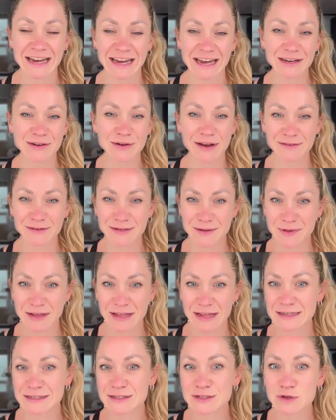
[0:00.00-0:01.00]
and you have something
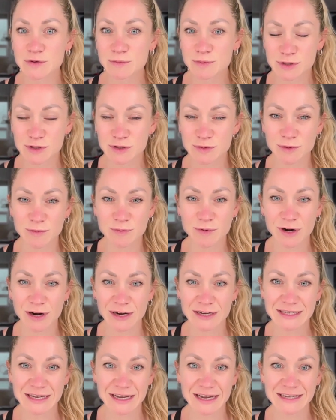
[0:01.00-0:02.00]
that's super, super
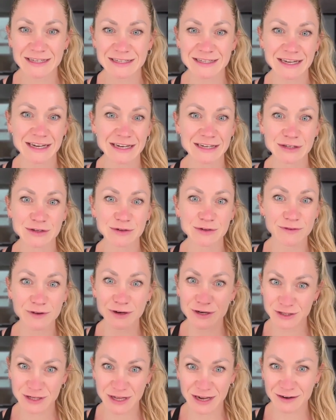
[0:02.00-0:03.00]
processed and you
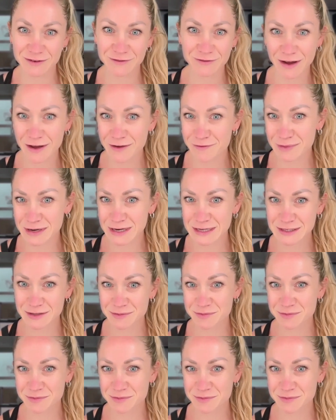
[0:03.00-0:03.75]
finish that in 5 minutes,